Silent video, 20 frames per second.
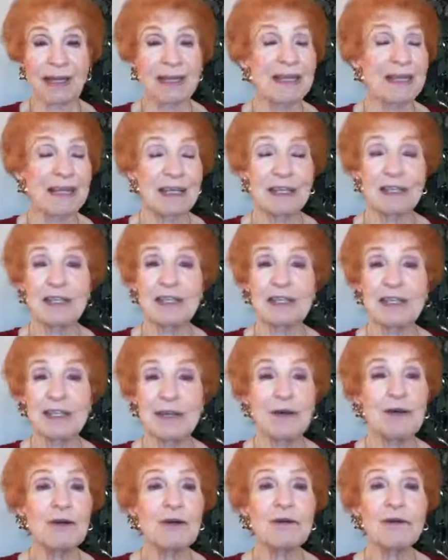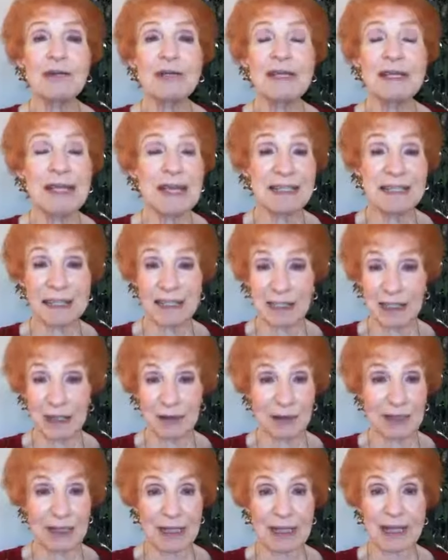It is so
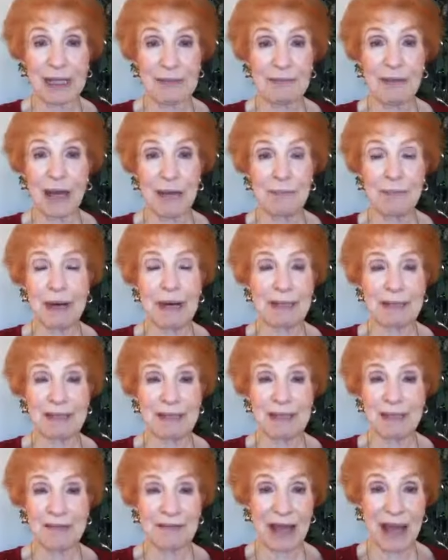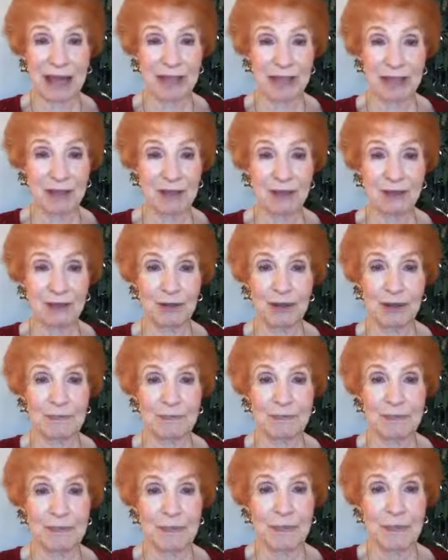necessary to keep that positive attitude.
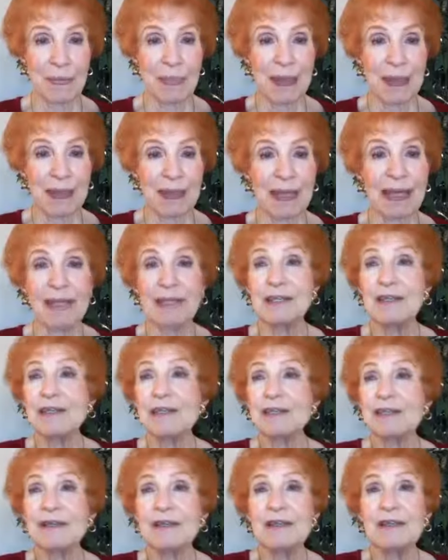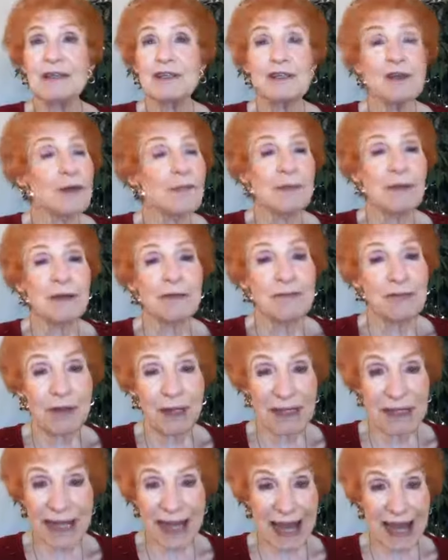And don't be
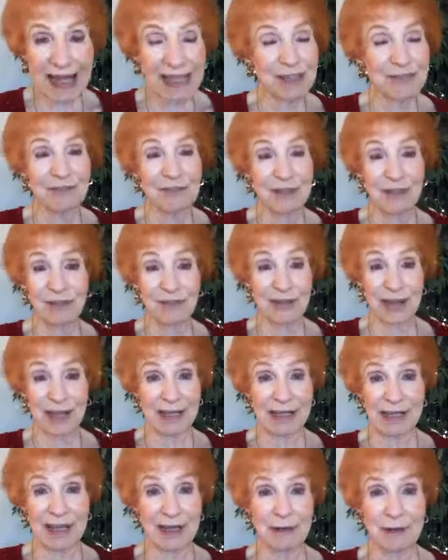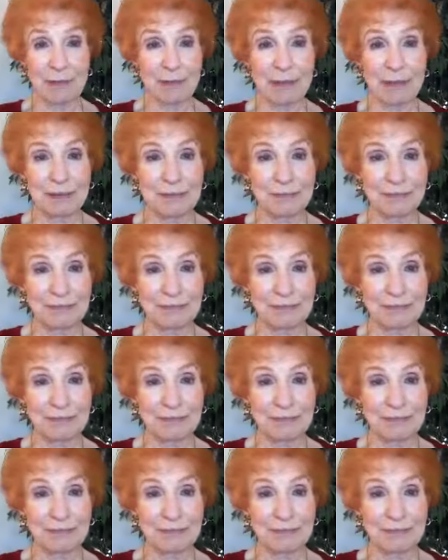afraid to ask for divine help.